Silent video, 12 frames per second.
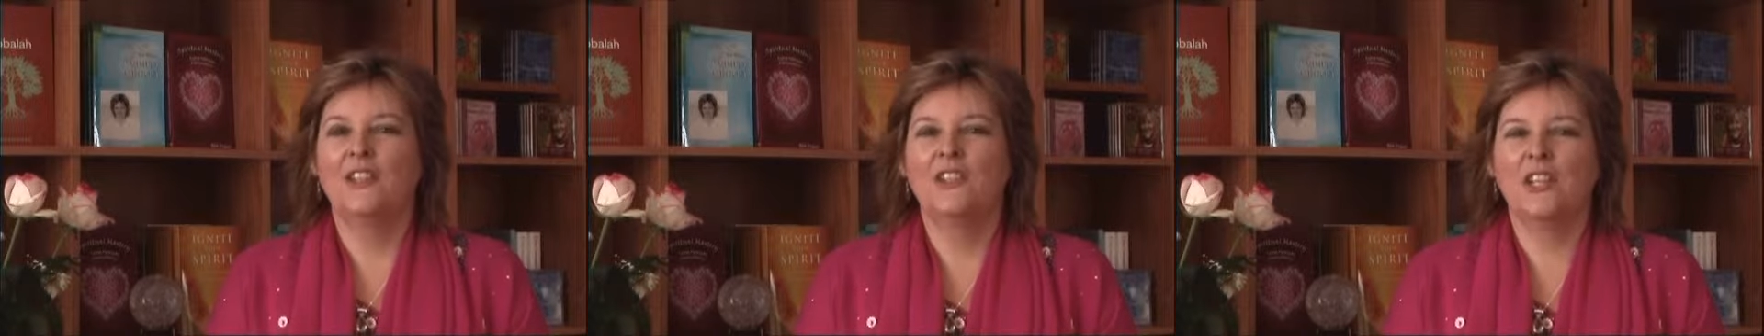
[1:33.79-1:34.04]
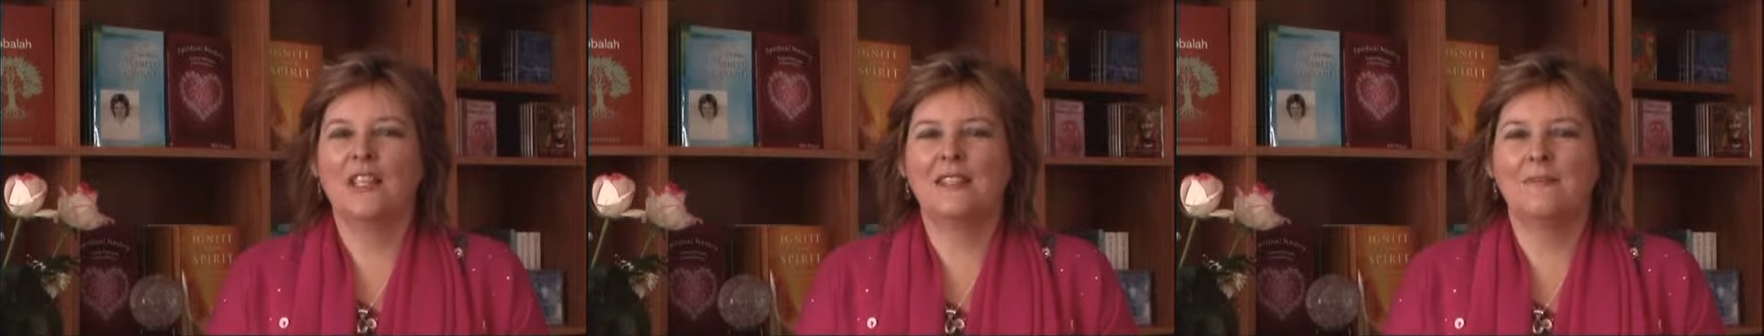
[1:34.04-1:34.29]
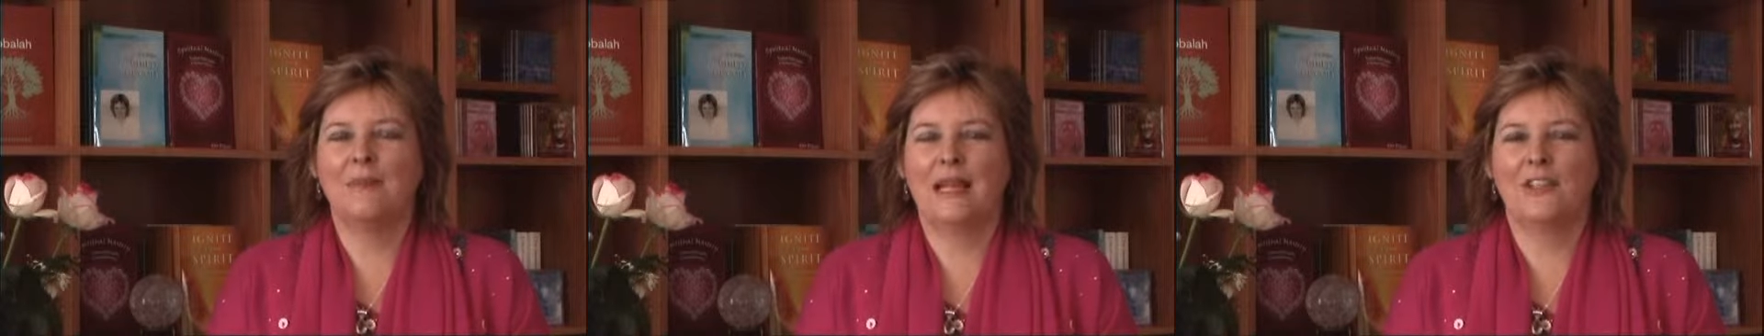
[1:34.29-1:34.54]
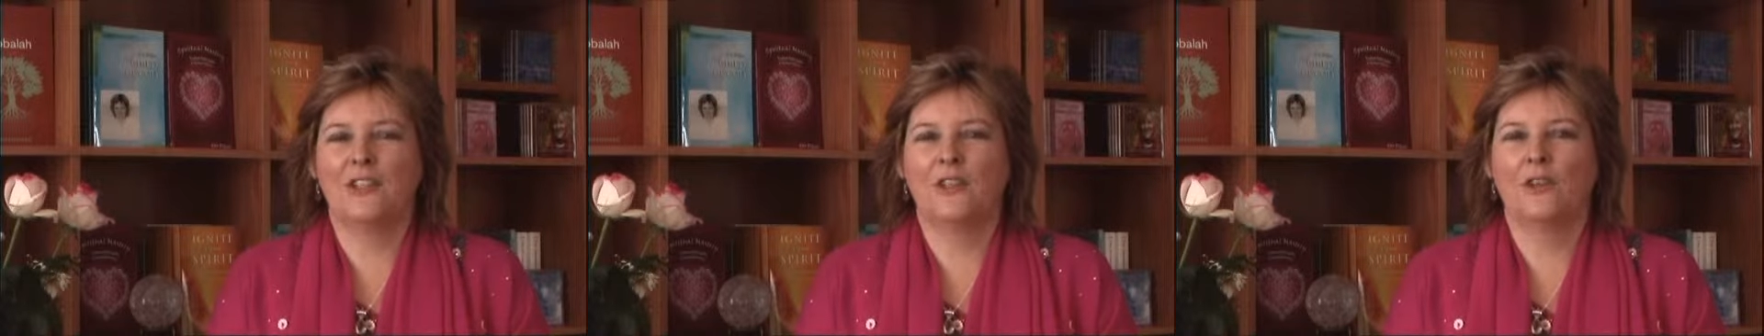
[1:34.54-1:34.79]
Just
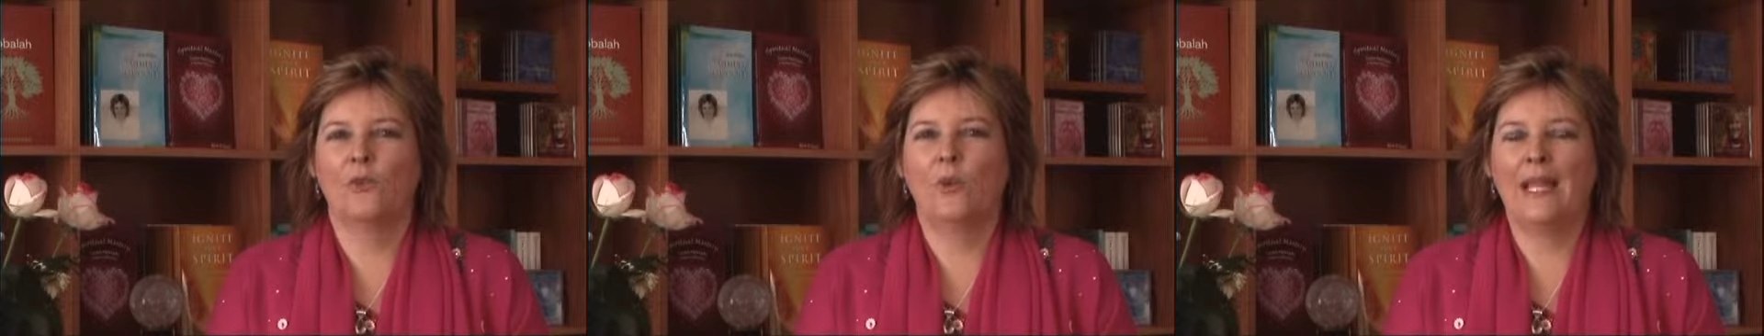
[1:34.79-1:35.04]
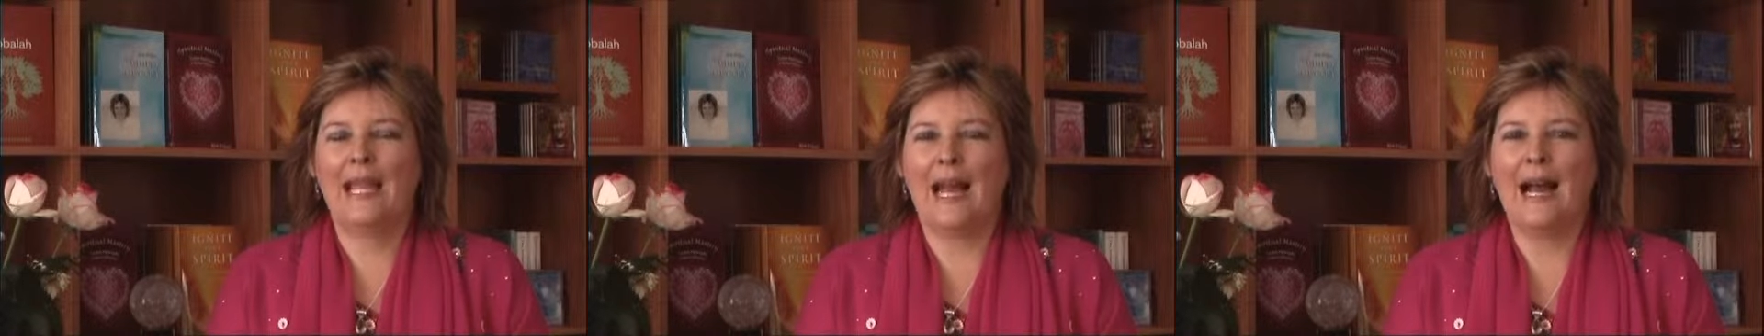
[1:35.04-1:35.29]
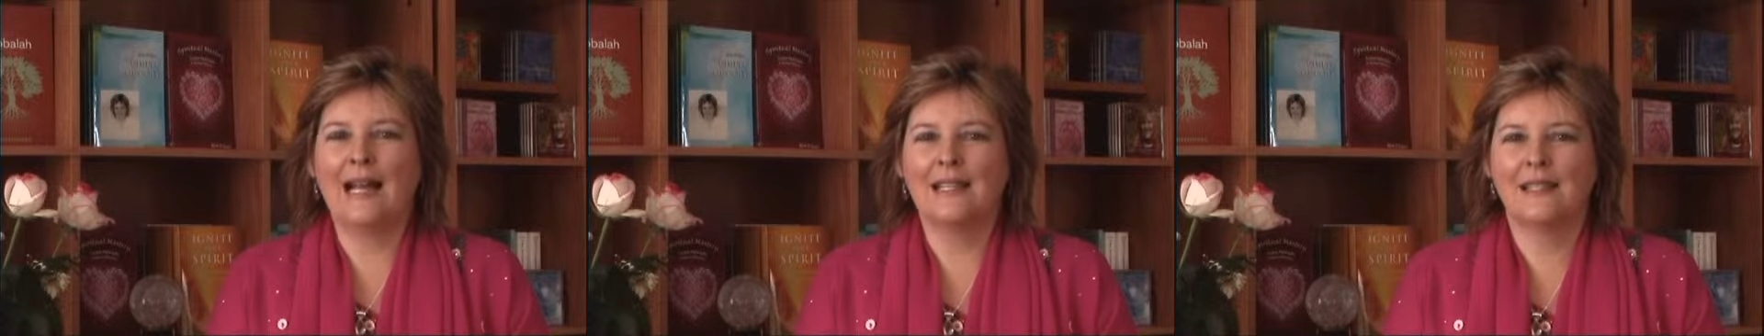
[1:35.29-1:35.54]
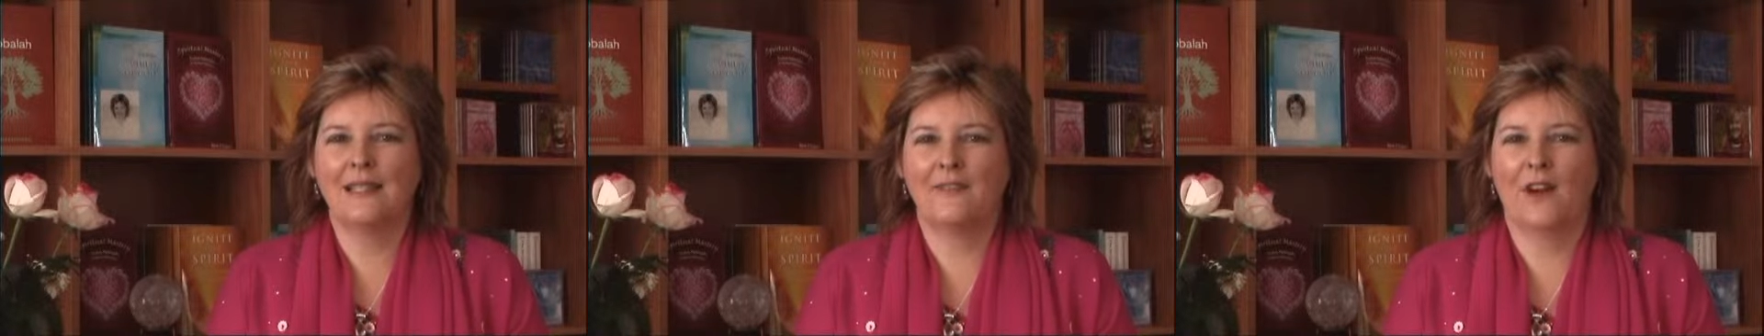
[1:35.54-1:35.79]
imagine that we
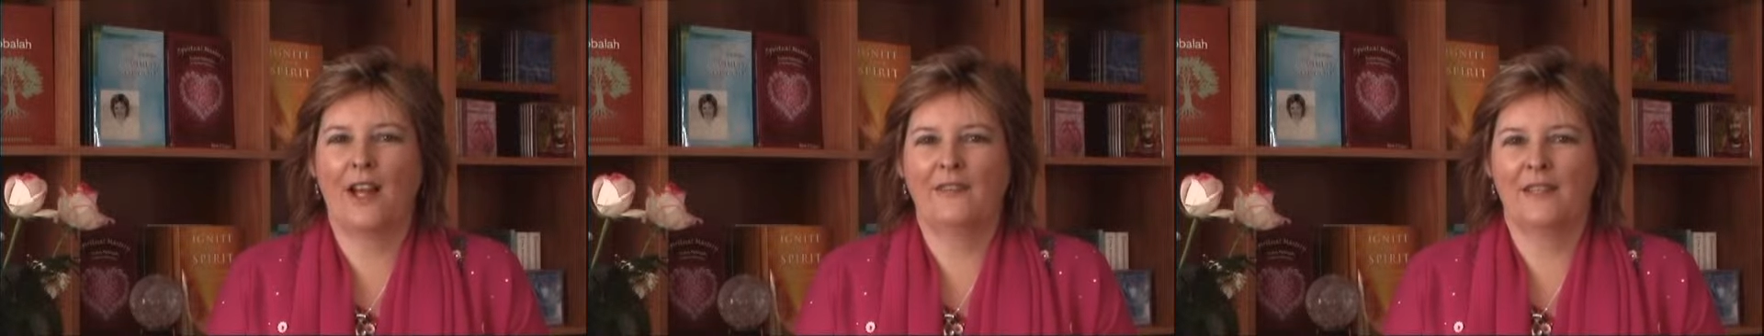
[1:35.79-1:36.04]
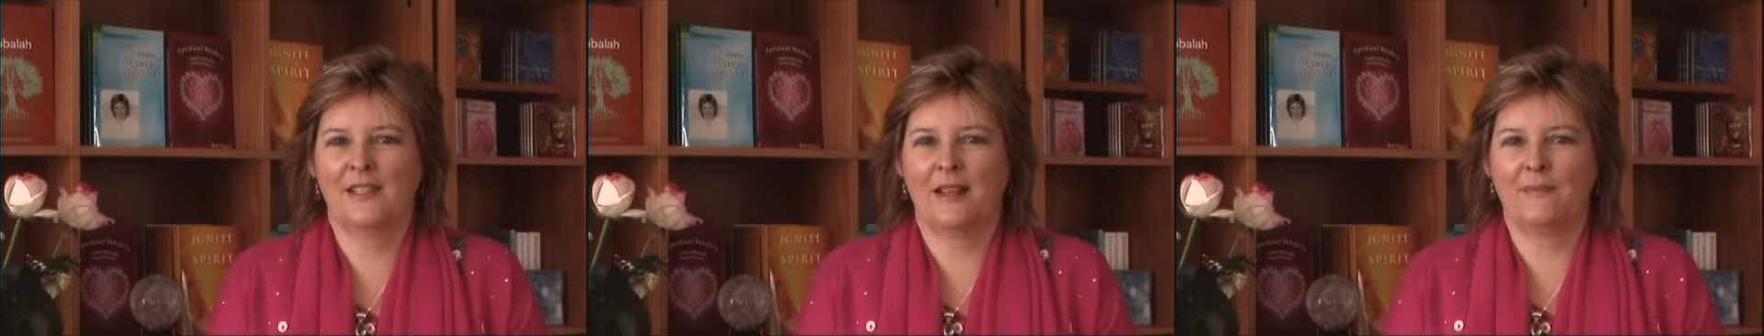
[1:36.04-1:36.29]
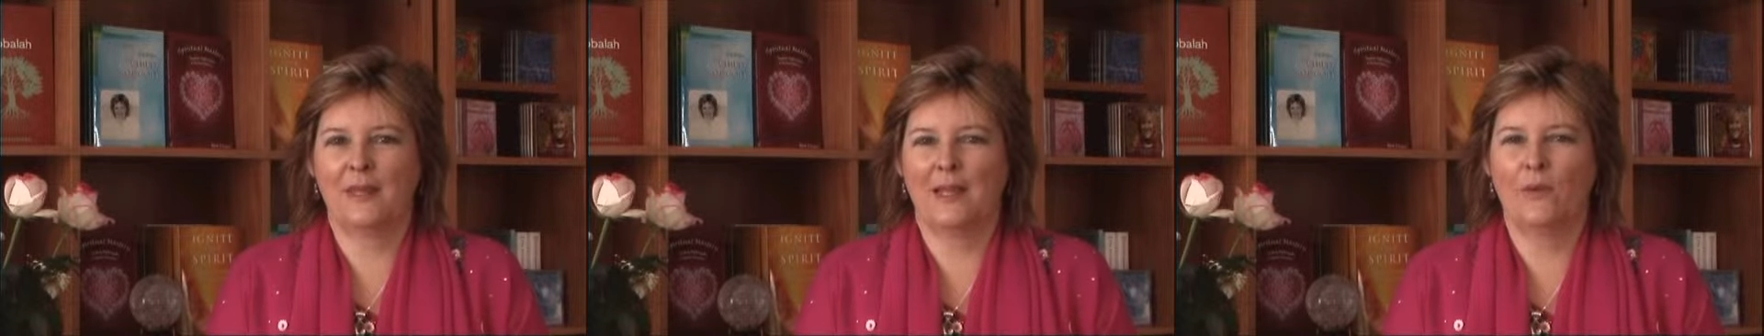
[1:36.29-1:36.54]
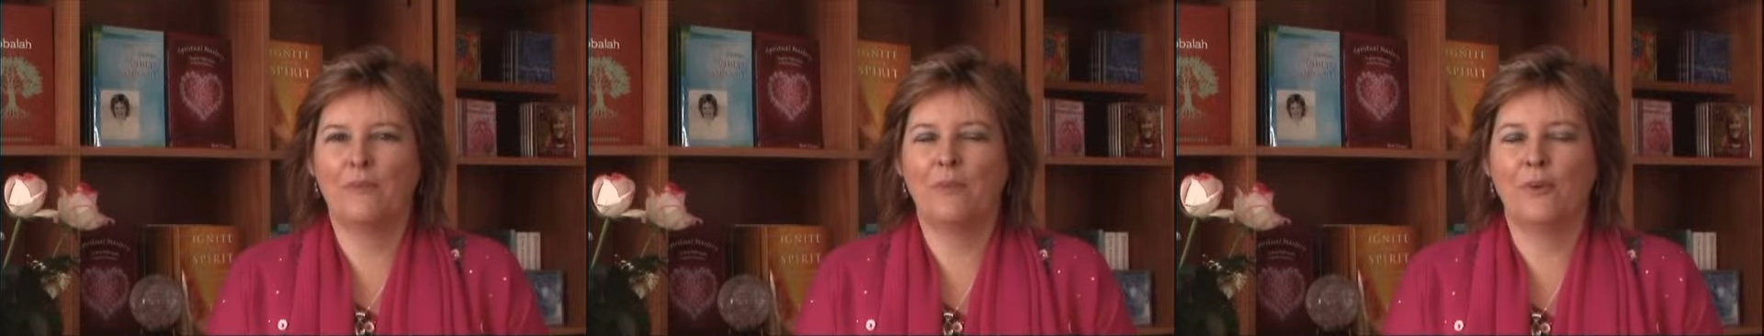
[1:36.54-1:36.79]
ask the divine for
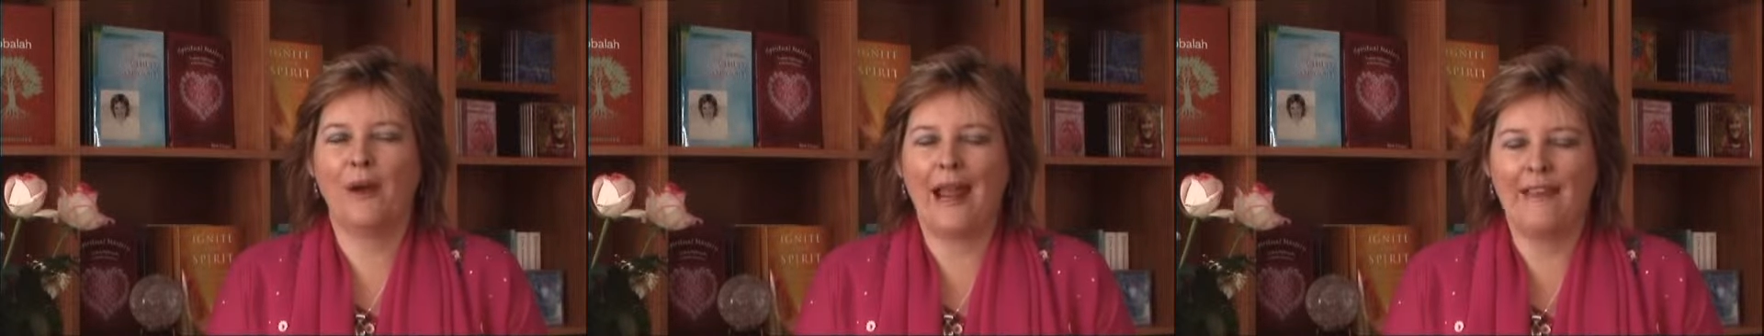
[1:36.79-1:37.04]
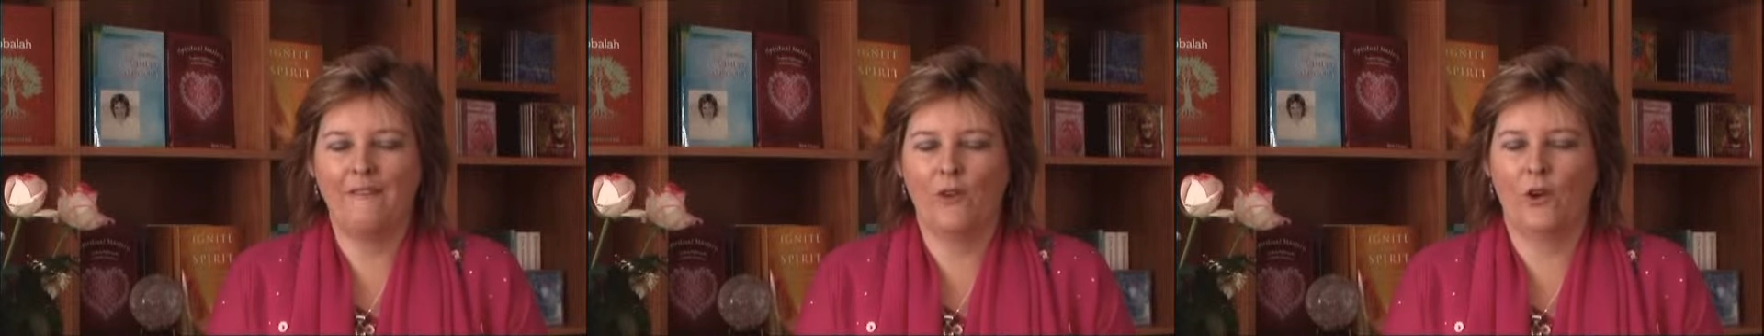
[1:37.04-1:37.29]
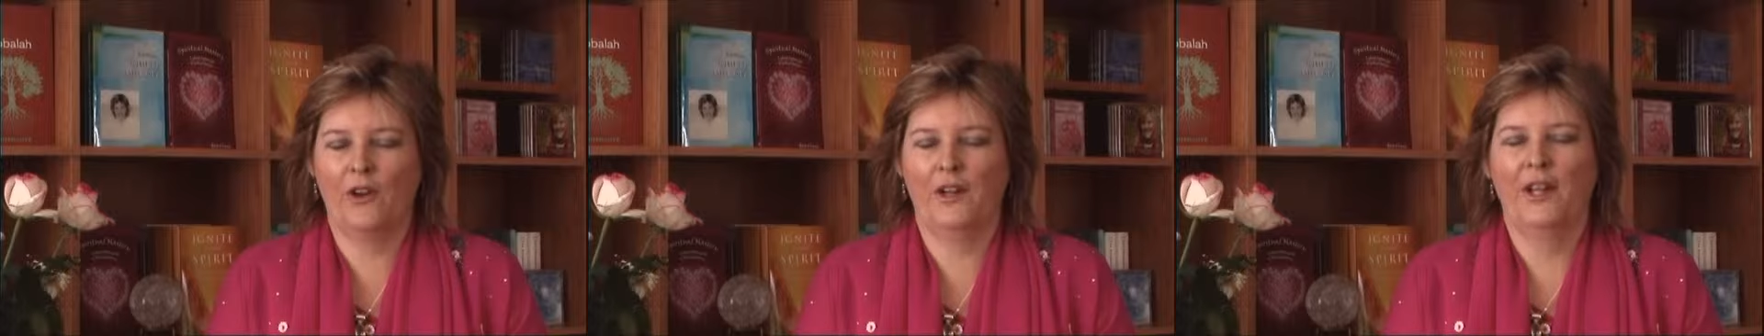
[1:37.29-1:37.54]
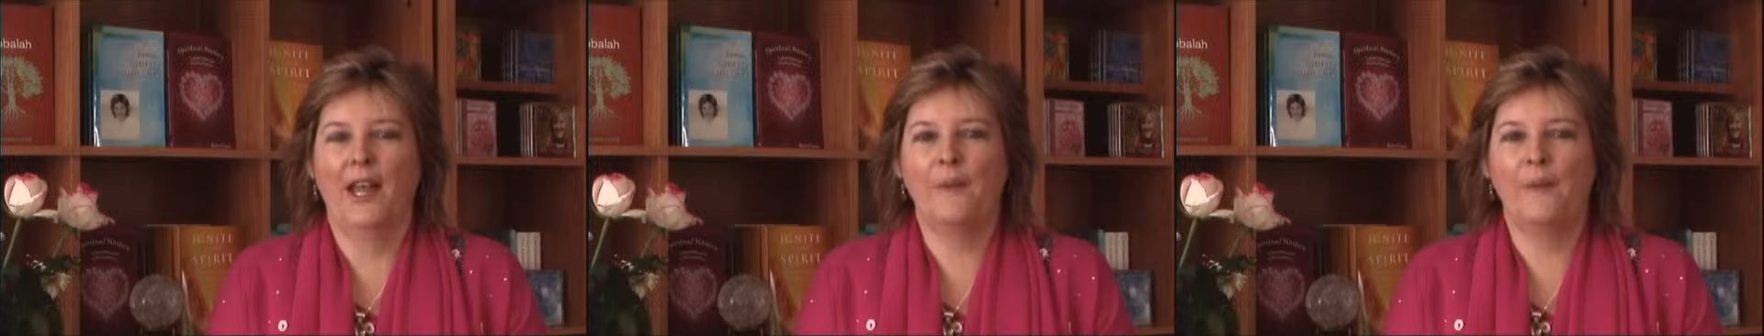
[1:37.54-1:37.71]
something, we pray for it,